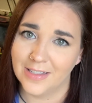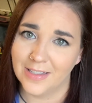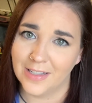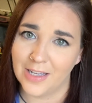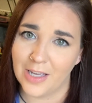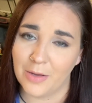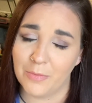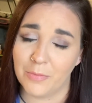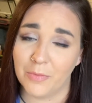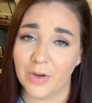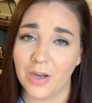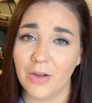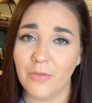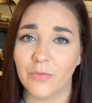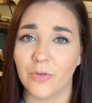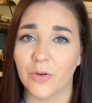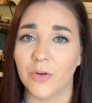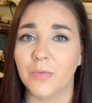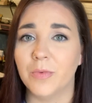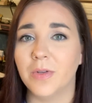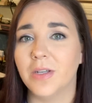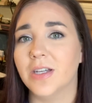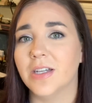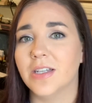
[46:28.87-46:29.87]
I'm grateful
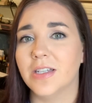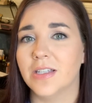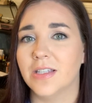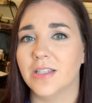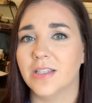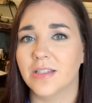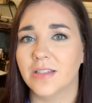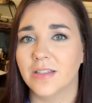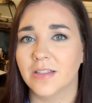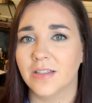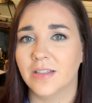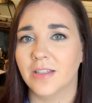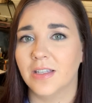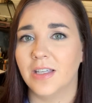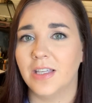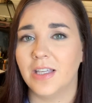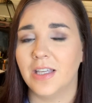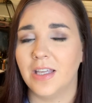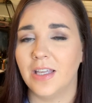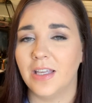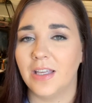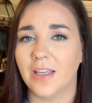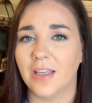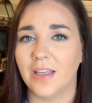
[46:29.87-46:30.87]
because
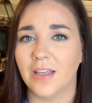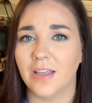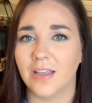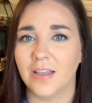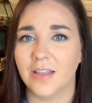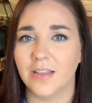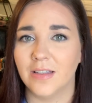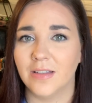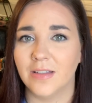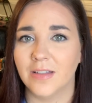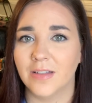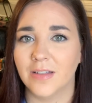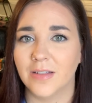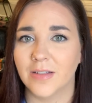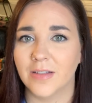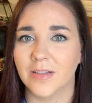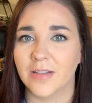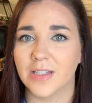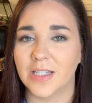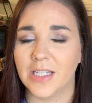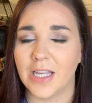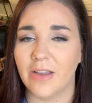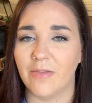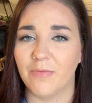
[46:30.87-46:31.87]
he
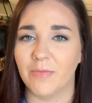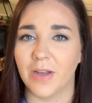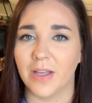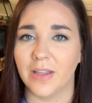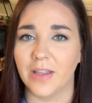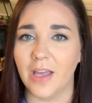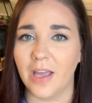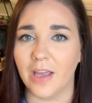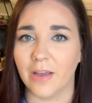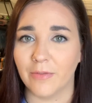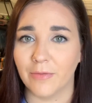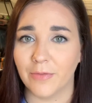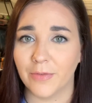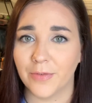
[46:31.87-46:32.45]
saved my life.